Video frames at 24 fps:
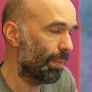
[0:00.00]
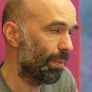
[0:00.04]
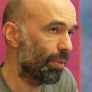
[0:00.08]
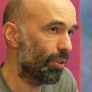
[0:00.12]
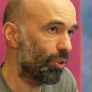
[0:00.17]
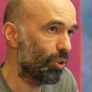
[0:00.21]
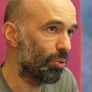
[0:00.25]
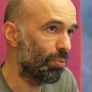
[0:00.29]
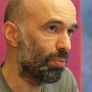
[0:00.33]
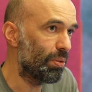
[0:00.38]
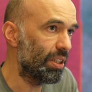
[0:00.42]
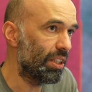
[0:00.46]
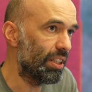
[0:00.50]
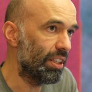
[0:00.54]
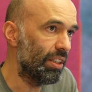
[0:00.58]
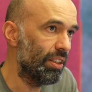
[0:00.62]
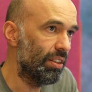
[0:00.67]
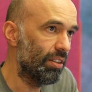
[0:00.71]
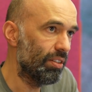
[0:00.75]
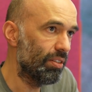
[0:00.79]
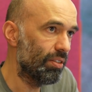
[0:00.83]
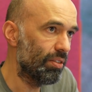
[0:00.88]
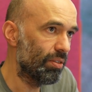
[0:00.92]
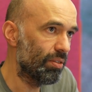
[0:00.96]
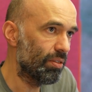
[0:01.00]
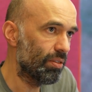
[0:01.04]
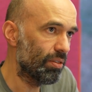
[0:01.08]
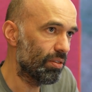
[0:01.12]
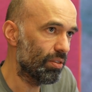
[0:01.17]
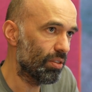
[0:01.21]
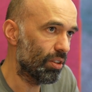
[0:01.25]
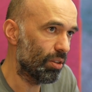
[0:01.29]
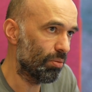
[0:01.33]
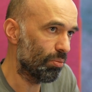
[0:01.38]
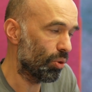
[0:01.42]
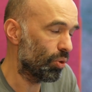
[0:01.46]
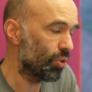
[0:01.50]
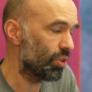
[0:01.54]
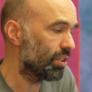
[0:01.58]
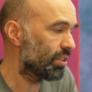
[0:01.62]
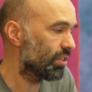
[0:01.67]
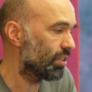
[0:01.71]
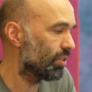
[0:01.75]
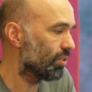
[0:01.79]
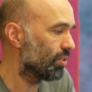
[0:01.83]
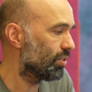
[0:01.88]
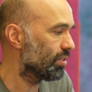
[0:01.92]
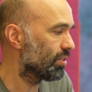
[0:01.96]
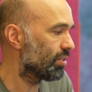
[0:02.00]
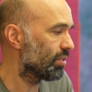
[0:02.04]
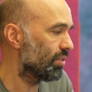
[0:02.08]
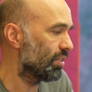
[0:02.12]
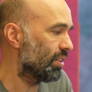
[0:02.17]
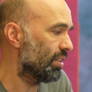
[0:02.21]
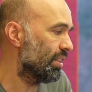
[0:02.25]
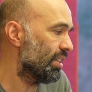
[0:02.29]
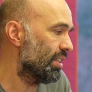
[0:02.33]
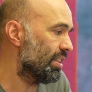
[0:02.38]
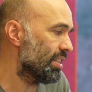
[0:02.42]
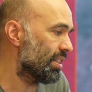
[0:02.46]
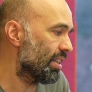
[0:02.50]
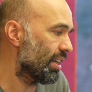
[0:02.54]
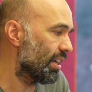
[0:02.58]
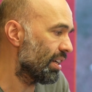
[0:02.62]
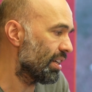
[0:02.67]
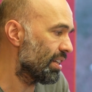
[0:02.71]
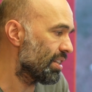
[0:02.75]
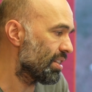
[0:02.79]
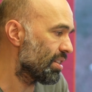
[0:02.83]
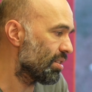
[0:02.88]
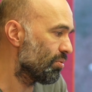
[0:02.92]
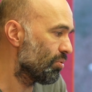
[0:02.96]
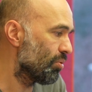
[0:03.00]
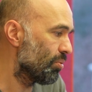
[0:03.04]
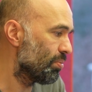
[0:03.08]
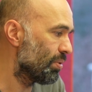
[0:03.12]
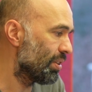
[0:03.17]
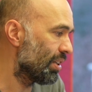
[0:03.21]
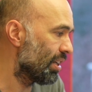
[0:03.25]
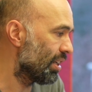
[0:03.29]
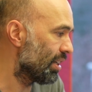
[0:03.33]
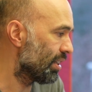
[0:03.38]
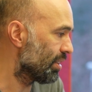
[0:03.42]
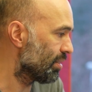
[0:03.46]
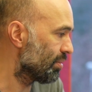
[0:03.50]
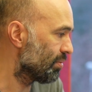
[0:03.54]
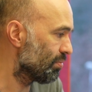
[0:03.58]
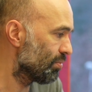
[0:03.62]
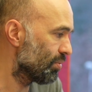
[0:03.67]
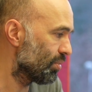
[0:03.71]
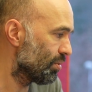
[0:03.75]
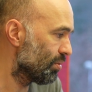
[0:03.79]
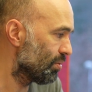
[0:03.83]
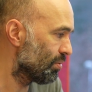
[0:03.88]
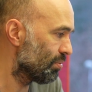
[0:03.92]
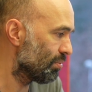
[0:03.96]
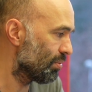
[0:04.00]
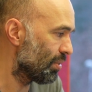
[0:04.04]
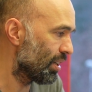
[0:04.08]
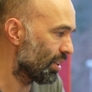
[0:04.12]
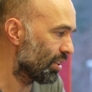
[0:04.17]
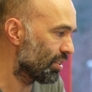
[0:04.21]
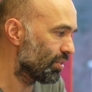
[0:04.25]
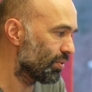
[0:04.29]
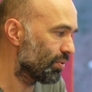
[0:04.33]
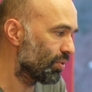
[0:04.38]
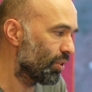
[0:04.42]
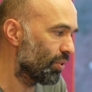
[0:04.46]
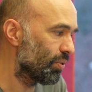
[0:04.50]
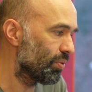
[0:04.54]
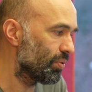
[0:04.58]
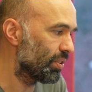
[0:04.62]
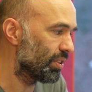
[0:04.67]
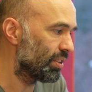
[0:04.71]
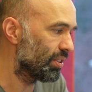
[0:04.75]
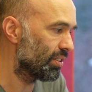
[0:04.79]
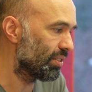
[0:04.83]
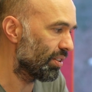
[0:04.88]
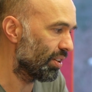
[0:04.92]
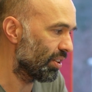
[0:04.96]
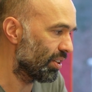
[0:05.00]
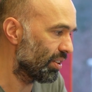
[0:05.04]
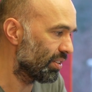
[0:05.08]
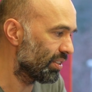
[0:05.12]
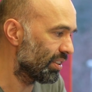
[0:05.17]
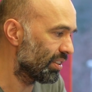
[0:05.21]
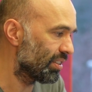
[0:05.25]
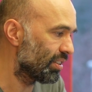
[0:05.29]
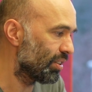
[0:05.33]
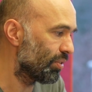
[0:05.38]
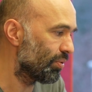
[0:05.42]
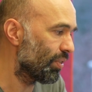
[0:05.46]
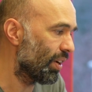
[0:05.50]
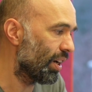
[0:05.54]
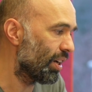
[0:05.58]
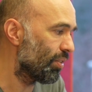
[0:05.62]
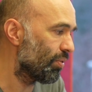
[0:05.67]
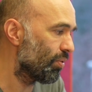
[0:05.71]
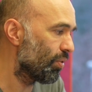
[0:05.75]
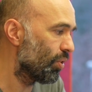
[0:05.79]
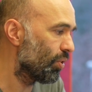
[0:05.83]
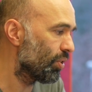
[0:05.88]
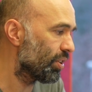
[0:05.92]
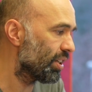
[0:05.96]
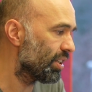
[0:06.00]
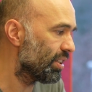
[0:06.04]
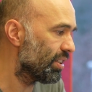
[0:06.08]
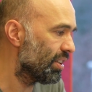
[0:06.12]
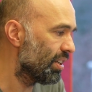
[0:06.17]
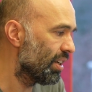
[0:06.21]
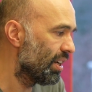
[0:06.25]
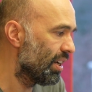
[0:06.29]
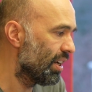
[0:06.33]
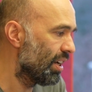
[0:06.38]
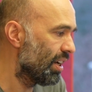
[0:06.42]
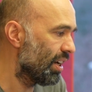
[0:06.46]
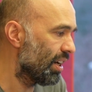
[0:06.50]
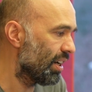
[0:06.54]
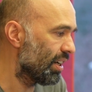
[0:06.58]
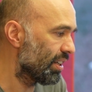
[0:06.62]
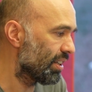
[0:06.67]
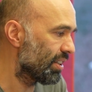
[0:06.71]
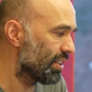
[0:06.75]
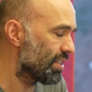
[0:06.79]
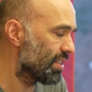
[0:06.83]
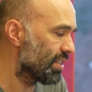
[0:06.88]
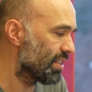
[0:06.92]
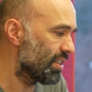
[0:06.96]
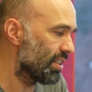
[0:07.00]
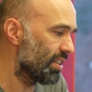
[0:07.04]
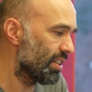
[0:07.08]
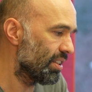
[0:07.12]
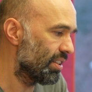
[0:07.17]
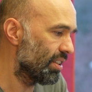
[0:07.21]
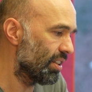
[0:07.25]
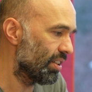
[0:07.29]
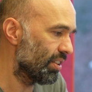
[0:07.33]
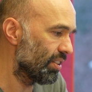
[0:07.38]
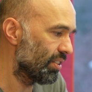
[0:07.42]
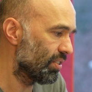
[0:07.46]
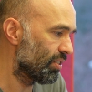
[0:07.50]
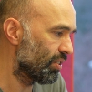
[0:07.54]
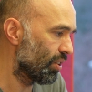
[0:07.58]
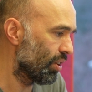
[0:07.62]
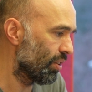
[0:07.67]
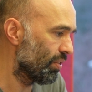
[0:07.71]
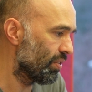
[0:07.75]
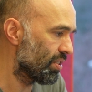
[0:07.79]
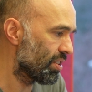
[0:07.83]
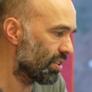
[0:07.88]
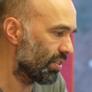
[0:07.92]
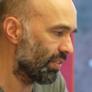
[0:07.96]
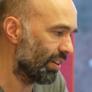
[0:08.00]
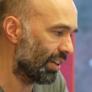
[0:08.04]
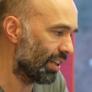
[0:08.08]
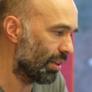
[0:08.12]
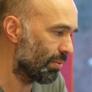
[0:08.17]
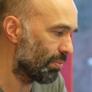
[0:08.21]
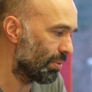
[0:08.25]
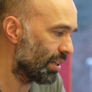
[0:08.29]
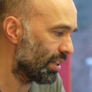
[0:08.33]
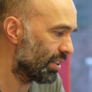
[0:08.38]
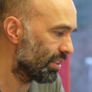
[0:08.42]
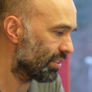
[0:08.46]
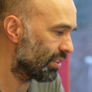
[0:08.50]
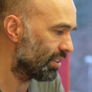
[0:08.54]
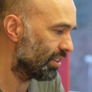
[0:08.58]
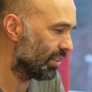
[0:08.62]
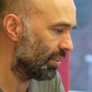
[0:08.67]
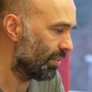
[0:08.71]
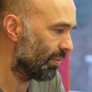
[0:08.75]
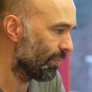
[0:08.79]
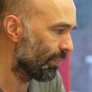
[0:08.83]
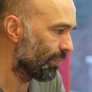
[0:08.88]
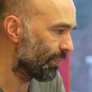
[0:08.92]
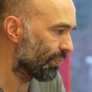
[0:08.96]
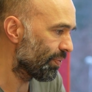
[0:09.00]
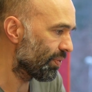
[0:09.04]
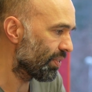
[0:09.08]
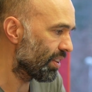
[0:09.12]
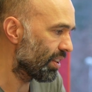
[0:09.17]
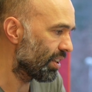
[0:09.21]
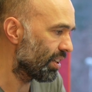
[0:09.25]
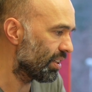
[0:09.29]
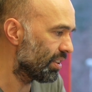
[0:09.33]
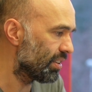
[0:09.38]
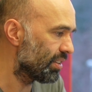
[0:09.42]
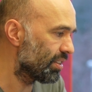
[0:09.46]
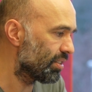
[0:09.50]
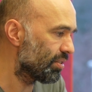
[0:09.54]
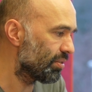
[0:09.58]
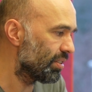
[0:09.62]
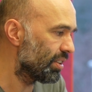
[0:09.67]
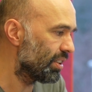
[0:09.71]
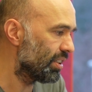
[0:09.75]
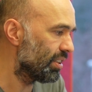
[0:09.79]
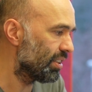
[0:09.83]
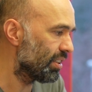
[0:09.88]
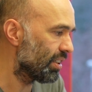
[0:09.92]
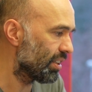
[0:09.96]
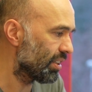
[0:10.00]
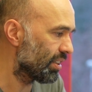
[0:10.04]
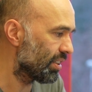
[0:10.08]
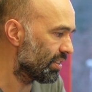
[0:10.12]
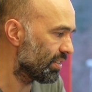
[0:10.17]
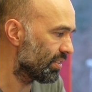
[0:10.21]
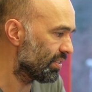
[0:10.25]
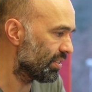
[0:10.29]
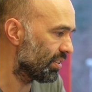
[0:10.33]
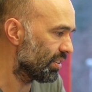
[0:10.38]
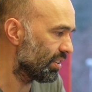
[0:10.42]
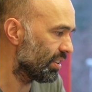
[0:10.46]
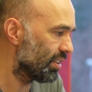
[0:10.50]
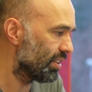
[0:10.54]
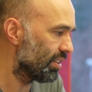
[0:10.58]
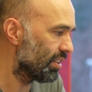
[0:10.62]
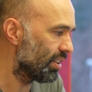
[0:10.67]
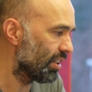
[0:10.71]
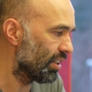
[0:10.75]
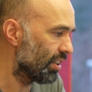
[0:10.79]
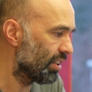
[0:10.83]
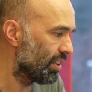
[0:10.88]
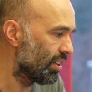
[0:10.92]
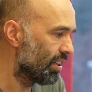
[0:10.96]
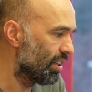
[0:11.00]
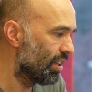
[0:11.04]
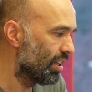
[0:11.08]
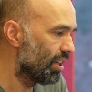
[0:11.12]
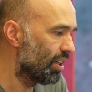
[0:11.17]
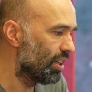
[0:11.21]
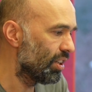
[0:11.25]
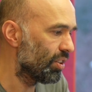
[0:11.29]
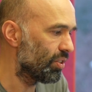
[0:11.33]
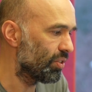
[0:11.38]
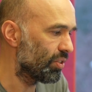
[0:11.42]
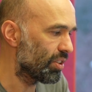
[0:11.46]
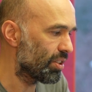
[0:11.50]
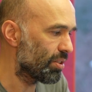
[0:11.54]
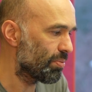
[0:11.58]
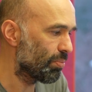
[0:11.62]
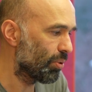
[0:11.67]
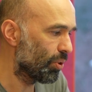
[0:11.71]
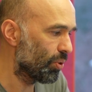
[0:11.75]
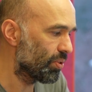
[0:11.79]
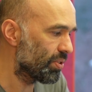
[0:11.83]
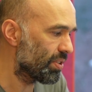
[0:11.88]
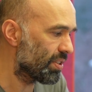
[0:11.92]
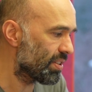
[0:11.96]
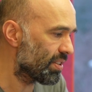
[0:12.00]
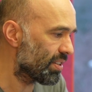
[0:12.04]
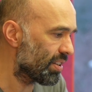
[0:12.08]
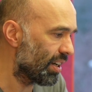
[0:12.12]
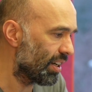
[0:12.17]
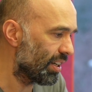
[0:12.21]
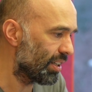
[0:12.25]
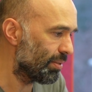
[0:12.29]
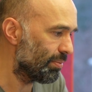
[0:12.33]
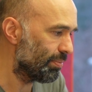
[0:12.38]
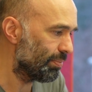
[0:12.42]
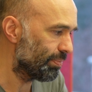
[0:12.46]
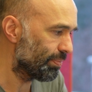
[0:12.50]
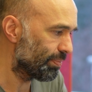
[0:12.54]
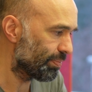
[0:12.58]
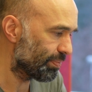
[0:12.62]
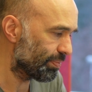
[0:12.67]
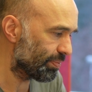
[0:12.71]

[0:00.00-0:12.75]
to be monitored. So in this case, it would be like Microsoft Office 365 login. I can see the service availability, it's green. I can see the response time